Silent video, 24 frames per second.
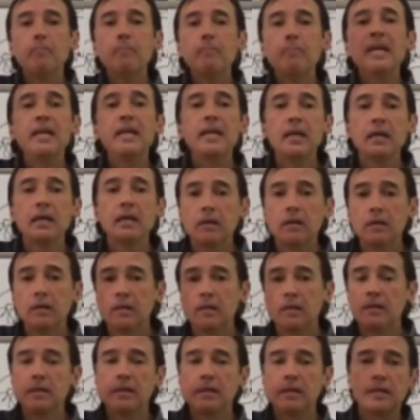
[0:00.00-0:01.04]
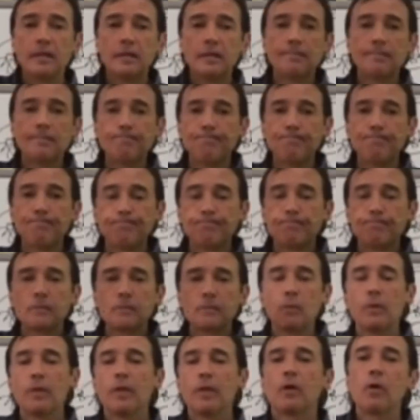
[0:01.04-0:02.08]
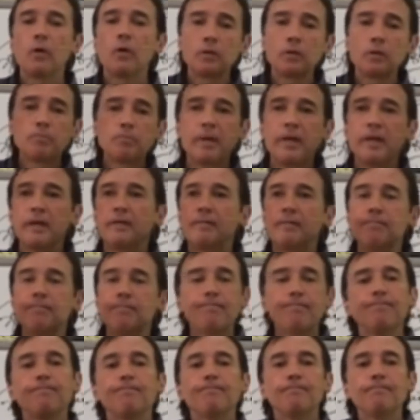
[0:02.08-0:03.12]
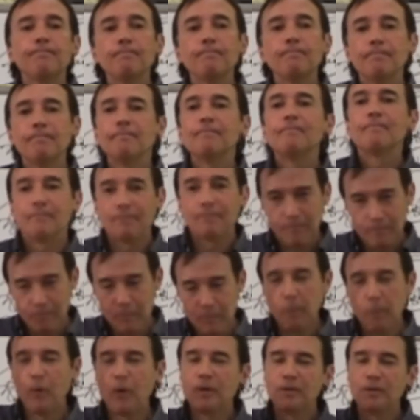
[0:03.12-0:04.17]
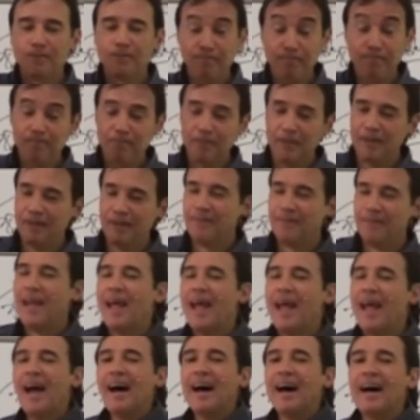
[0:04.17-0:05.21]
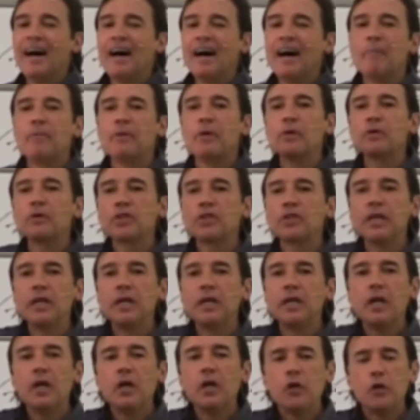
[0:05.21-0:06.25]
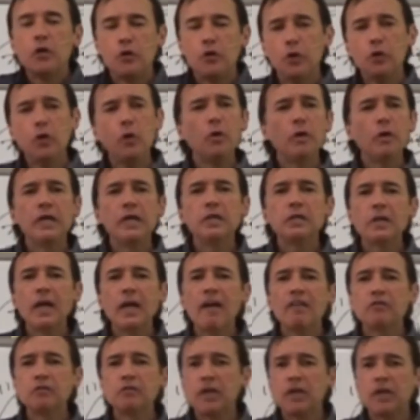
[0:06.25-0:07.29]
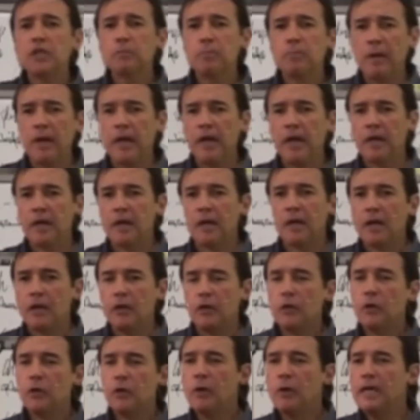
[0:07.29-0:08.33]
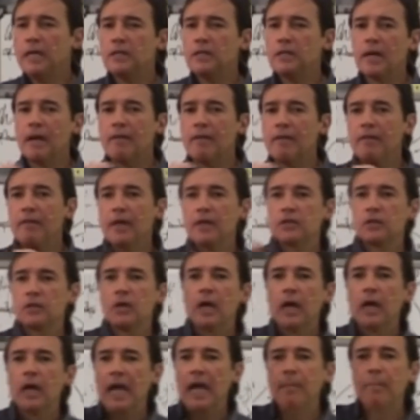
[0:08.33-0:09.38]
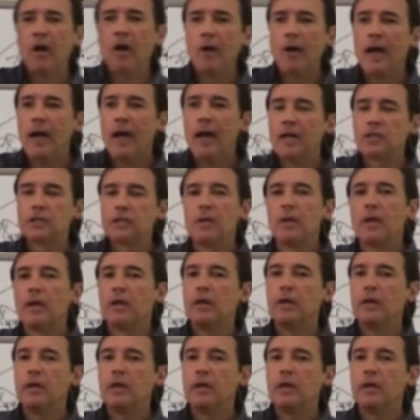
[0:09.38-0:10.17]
media, what do they call those big billboards? Yeah. You'll see, you don't need to have chest pain. You don't need to have this. MRIs,